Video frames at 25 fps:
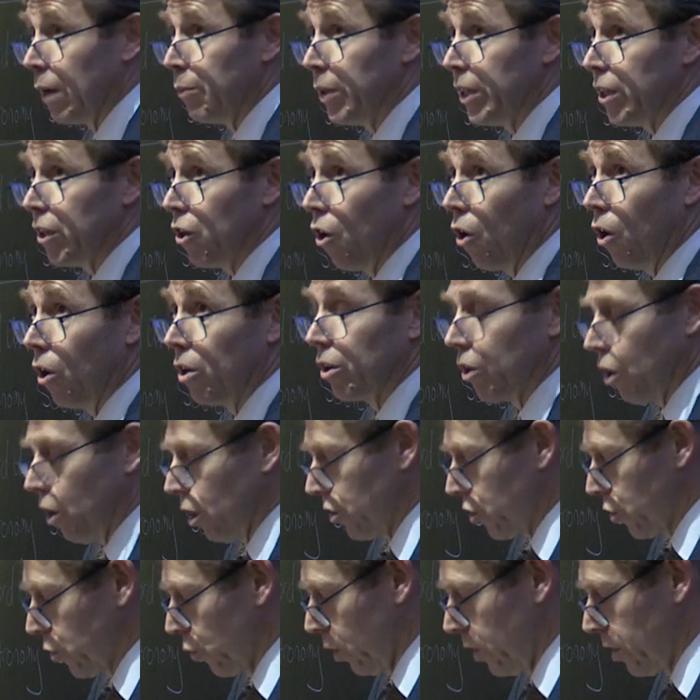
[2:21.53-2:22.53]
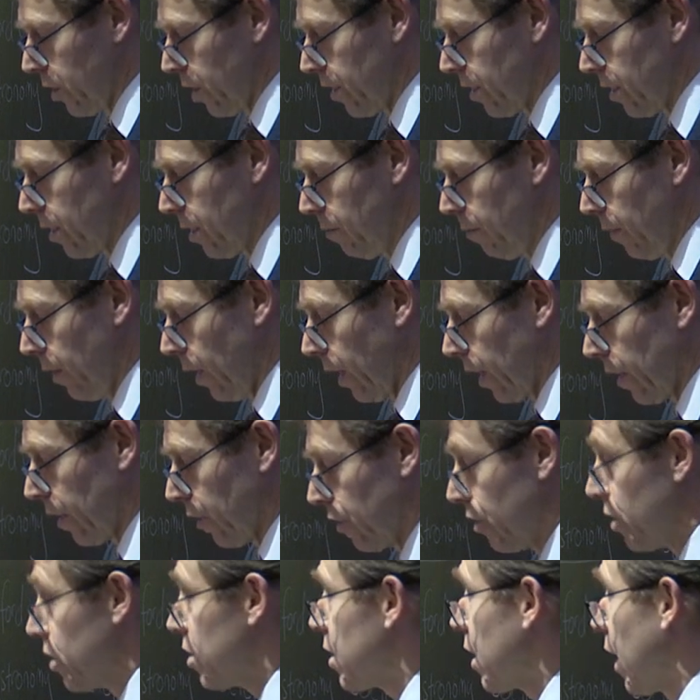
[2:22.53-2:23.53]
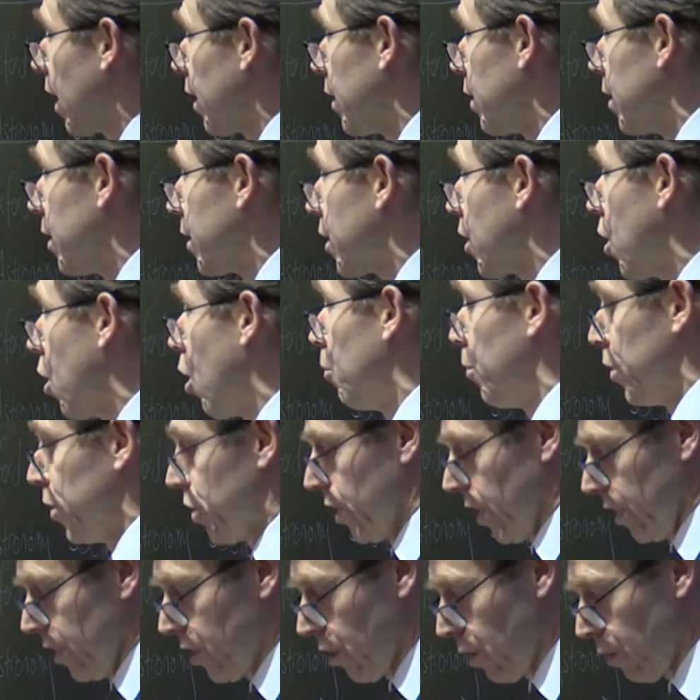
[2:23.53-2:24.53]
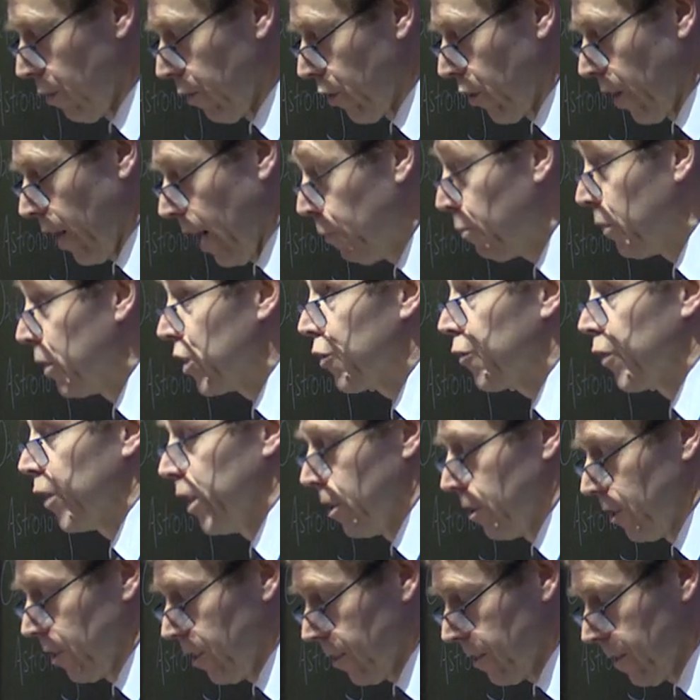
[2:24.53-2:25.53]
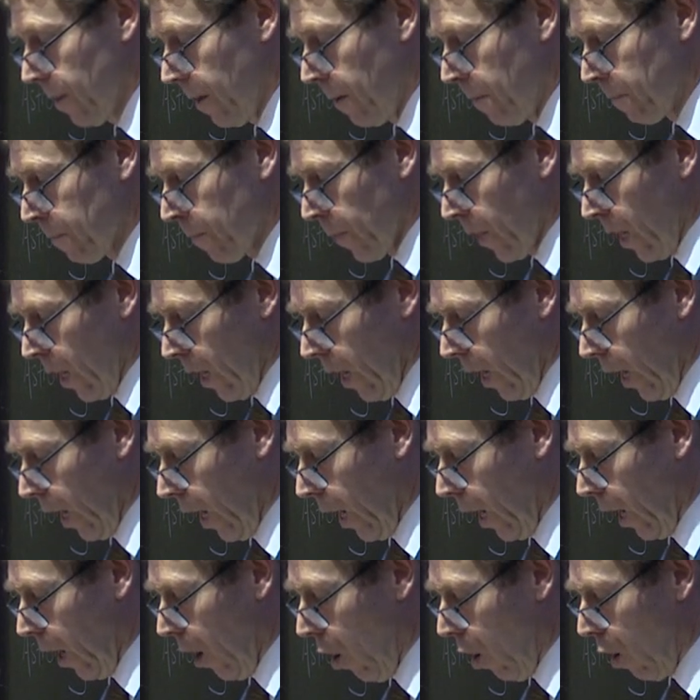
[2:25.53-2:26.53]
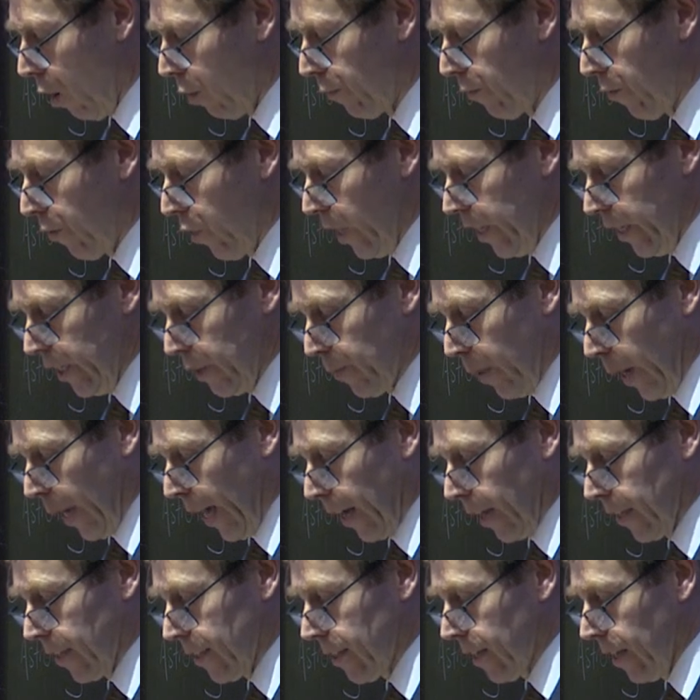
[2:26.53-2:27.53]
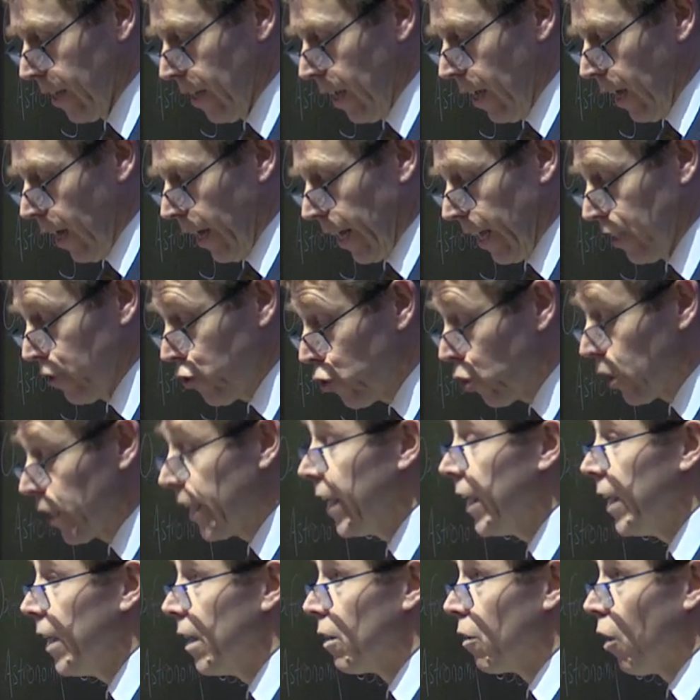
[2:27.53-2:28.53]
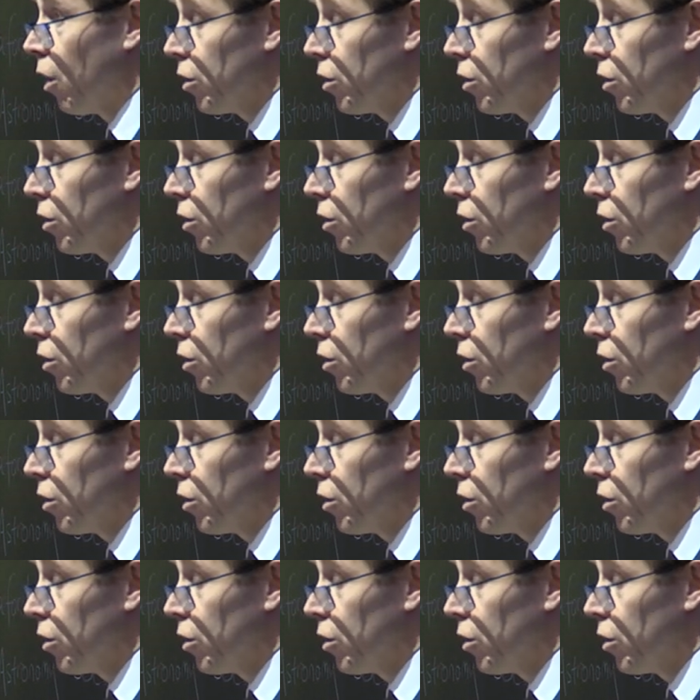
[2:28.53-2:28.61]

beyond our solar system and understanding the composition of their atmospheres uh, of these planets. And as you'll hear,